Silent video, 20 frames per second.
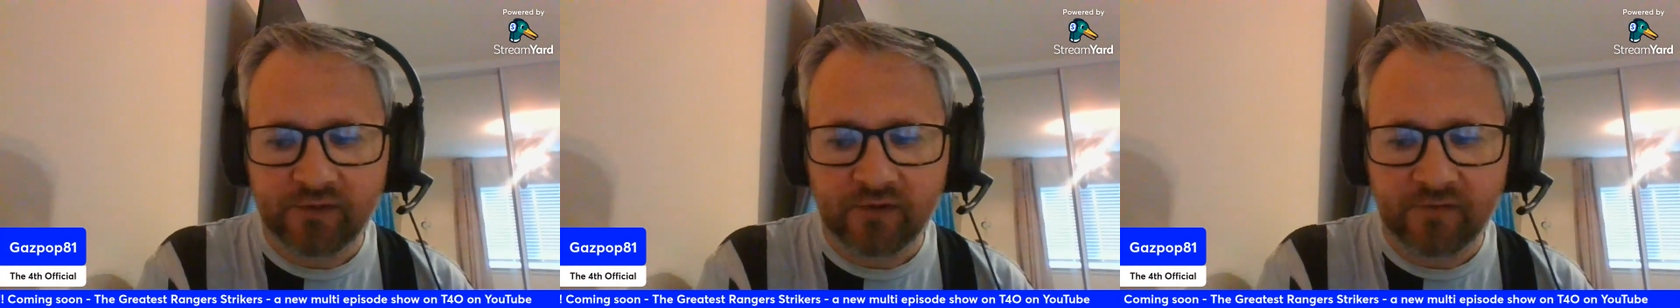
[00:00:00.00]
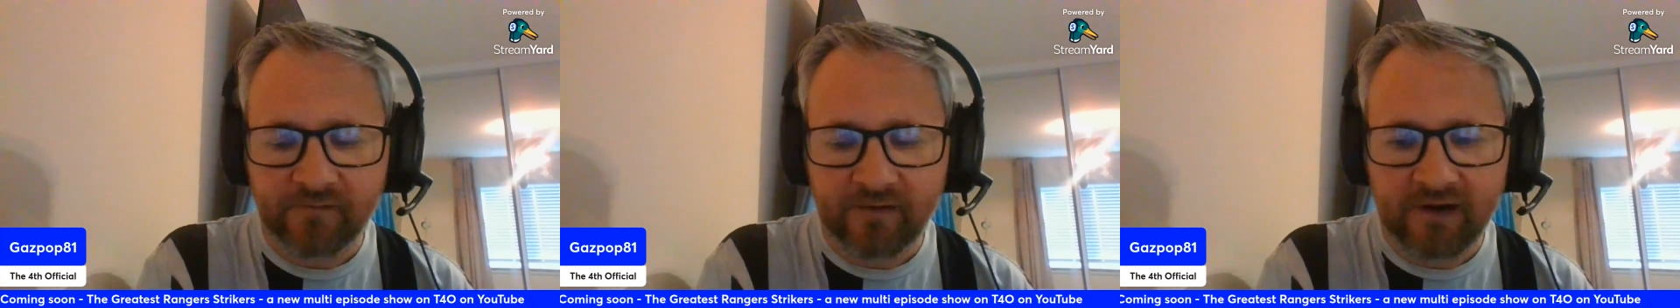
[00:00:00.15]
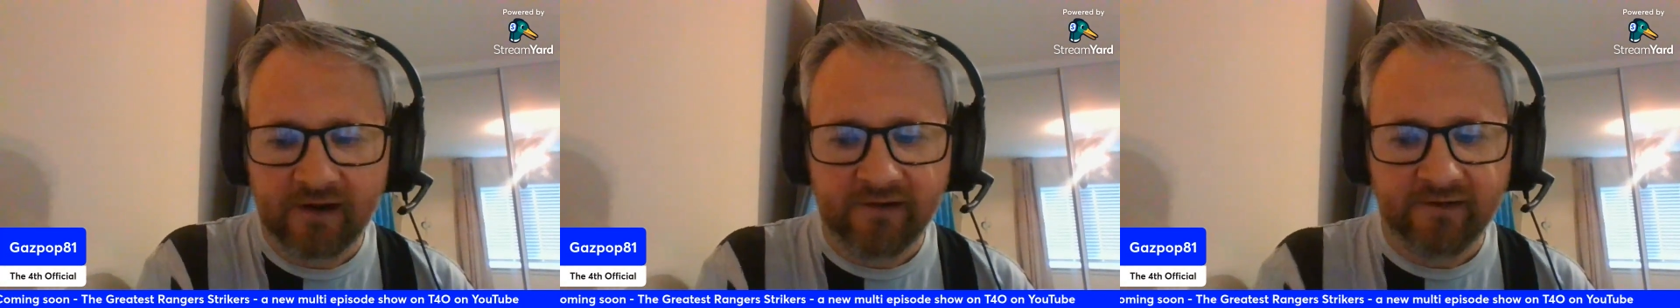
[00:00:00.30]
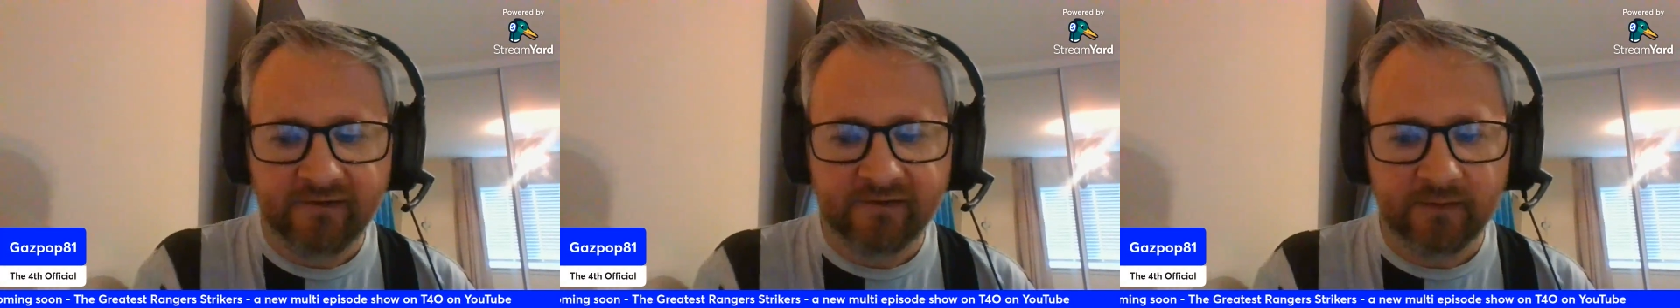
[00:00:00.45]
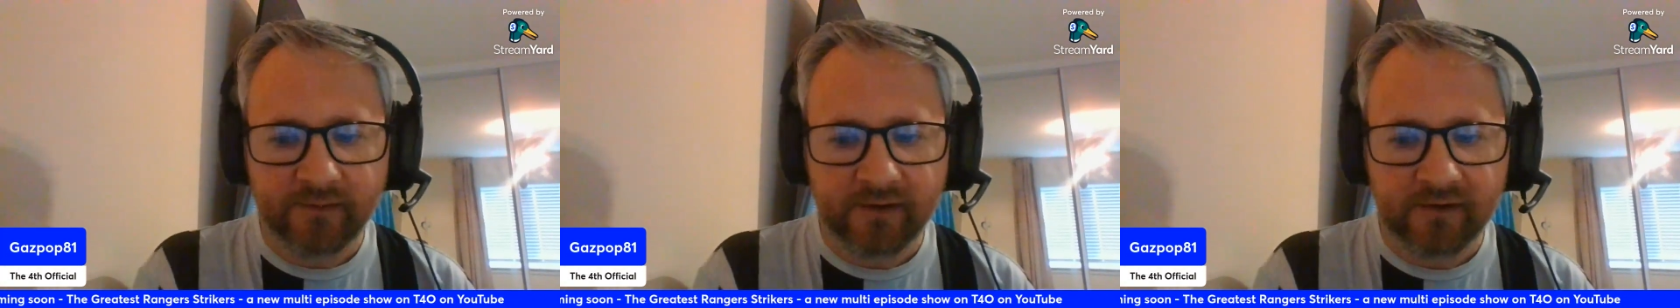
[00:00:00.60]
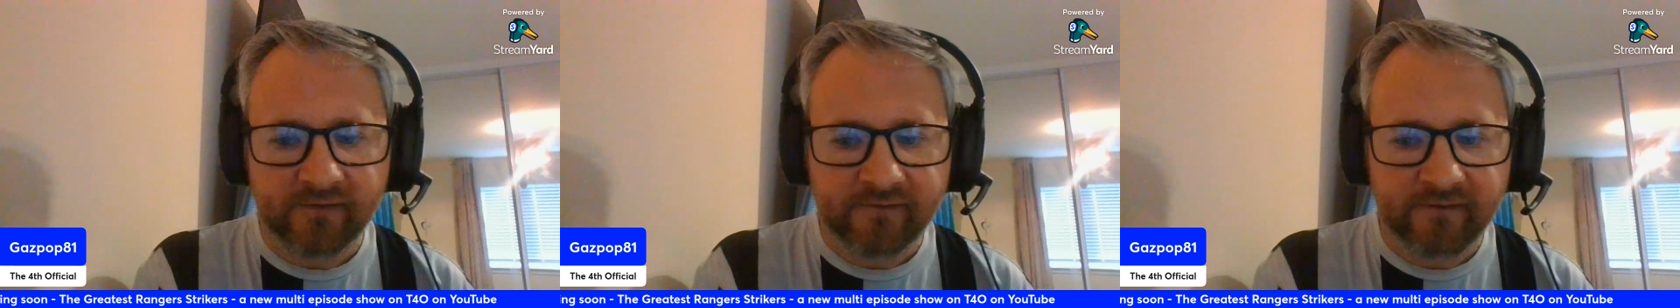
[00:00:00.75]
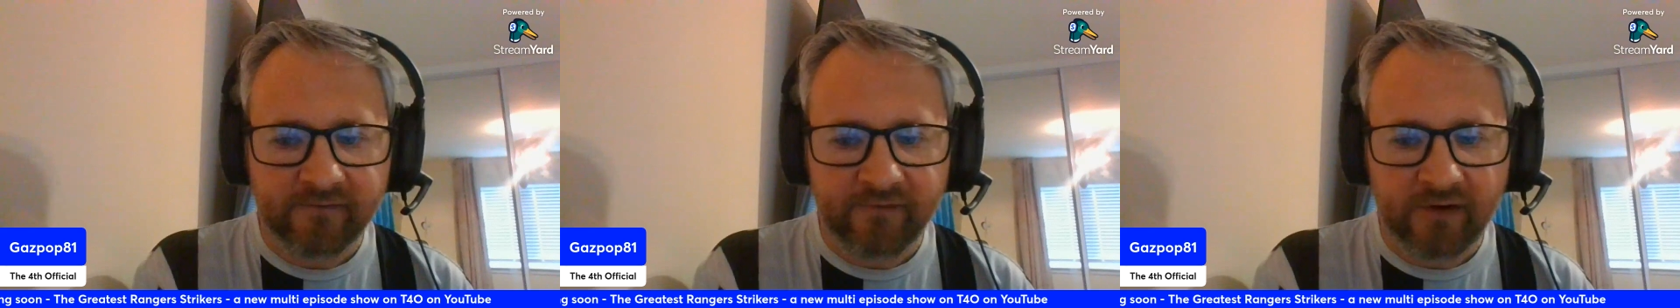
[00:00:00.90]
provide a
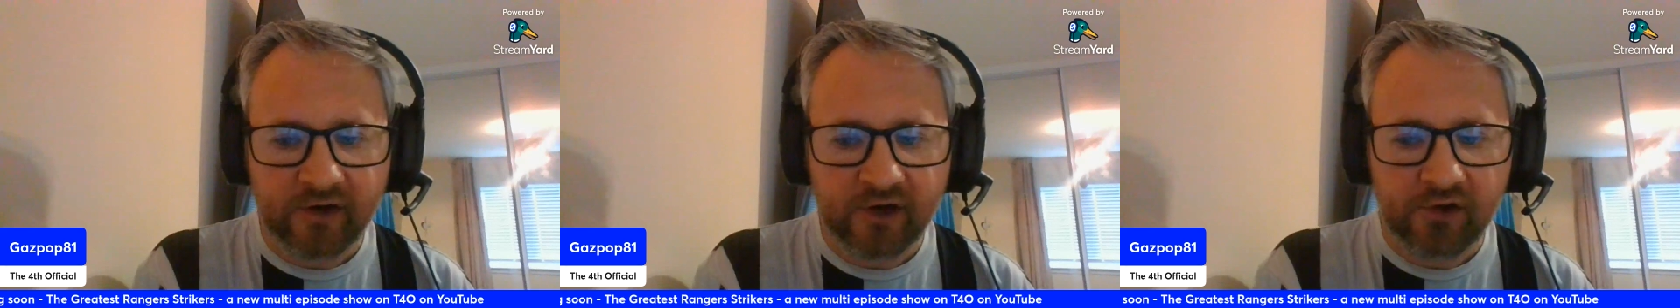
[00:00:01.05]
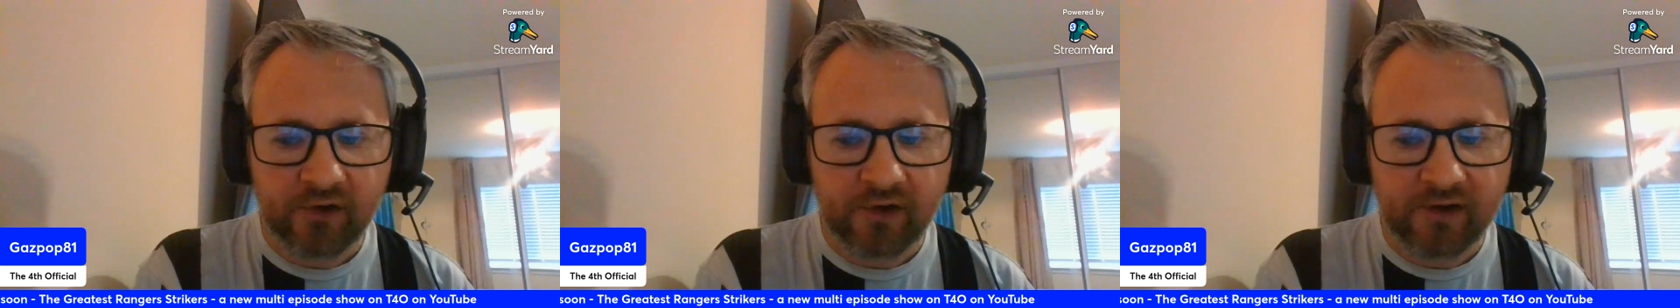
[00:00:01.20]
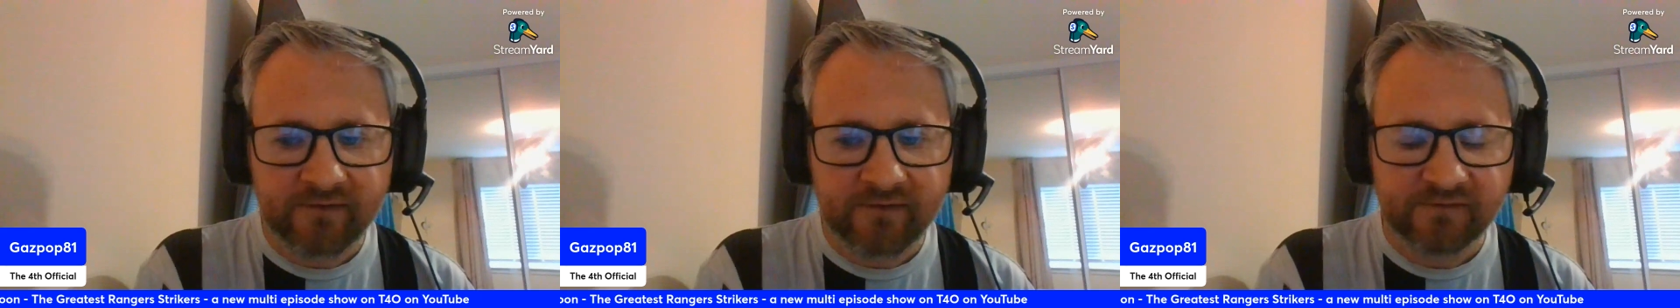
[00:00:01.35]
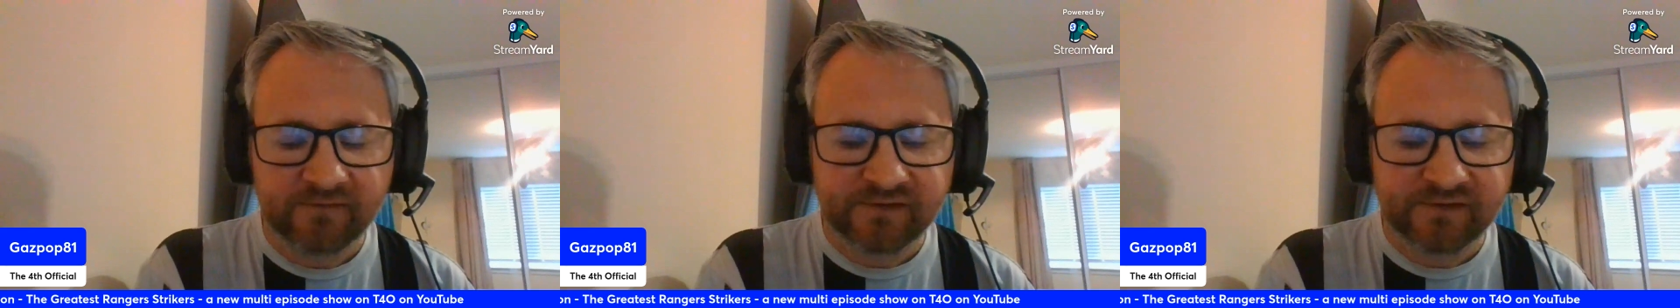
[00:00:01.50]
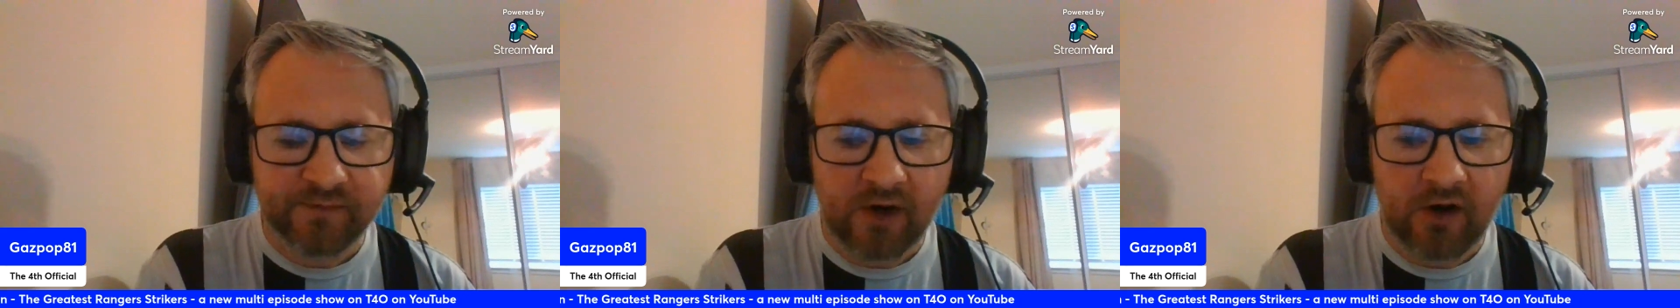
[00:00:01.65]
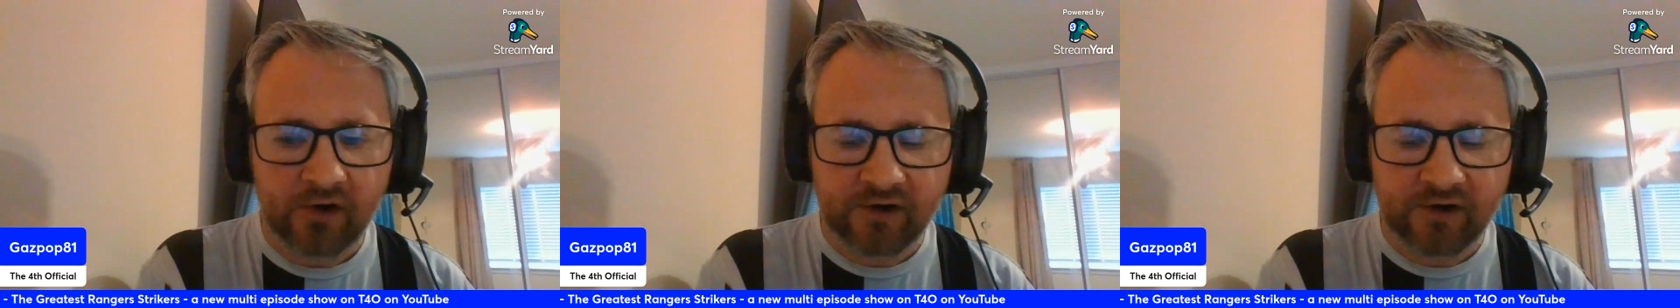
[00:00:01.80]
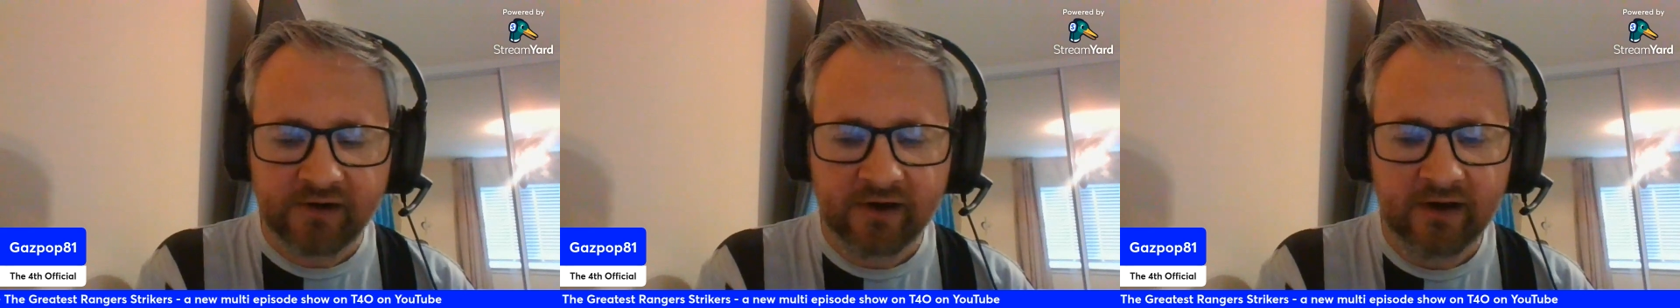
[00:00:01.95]
bit of a creative
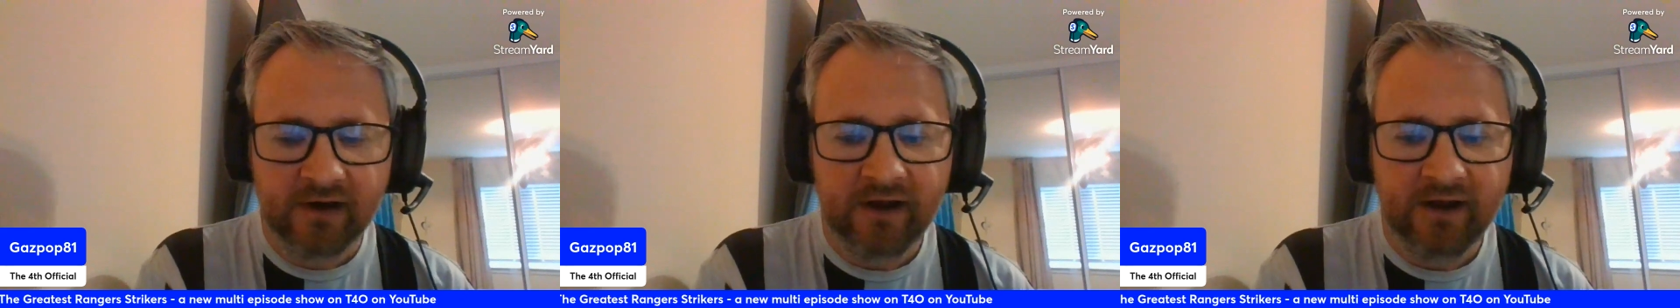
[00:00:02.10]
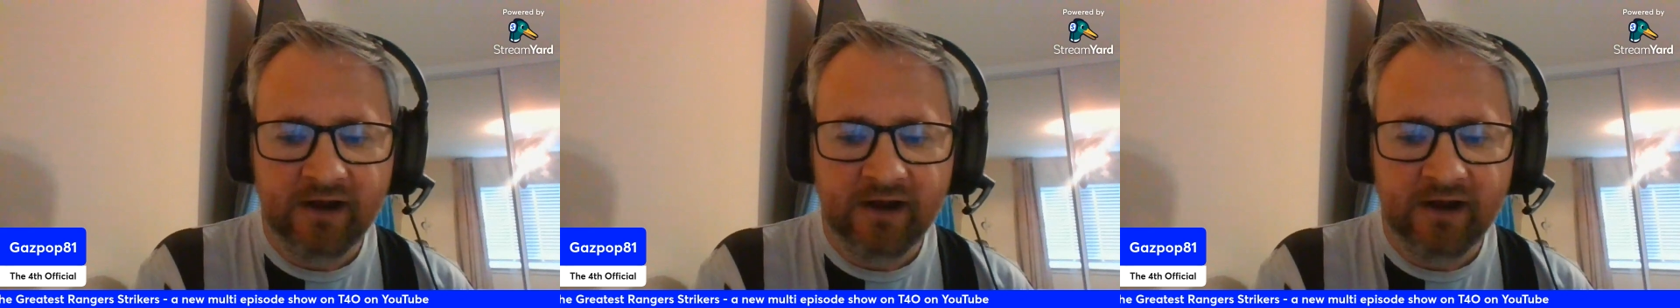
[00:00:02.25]
spark,